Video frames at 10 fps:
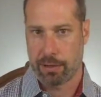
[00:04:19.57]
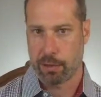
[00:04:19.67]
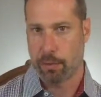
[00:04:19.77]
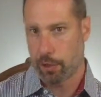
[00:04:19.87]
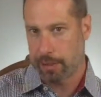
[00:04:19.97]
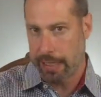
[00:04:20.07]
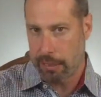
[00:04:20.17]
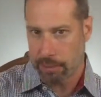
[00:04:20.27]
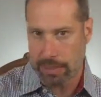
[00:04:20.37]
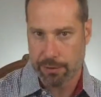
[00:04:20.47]
so when your
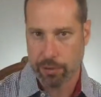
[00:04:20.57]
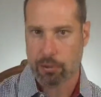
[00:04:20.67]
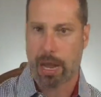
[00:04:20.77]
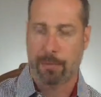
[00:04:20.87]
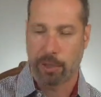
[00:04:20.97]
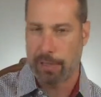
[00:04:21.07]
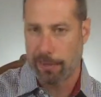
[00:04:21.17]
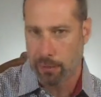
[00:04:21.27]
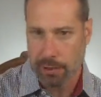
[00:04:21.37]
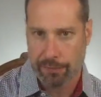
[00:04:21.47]
T3 levels drop and your
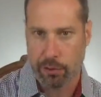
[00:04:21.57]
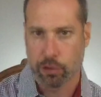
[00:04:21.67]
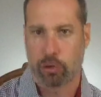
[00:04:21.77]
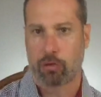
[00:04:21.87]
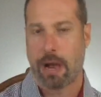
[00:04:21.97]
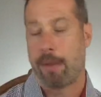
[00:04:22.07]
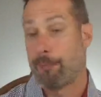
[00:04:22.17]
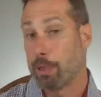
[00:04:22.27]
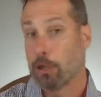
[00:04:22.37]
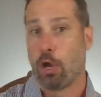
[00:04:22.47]
T4 levels
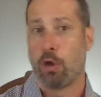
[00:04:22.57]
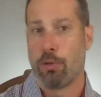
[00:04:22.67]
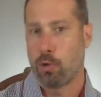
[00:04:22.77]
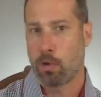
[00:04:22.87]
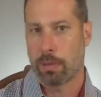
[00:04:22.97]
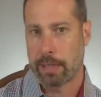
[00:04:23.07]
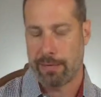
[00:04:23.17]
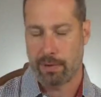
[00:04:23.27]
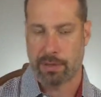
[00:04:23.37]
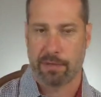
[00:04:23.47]
drop below the normal
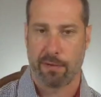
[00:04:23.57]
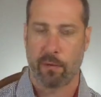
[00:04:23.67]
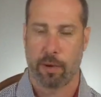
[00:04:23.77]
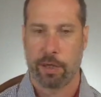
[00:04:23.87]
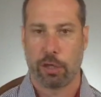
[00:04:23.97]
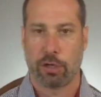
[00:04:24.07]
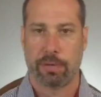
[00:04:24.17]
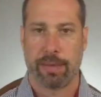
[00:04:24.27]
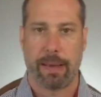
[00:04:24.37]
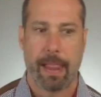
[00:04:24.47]
levels of, of where they
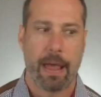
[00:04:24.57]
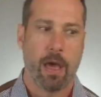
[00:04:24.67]
should be,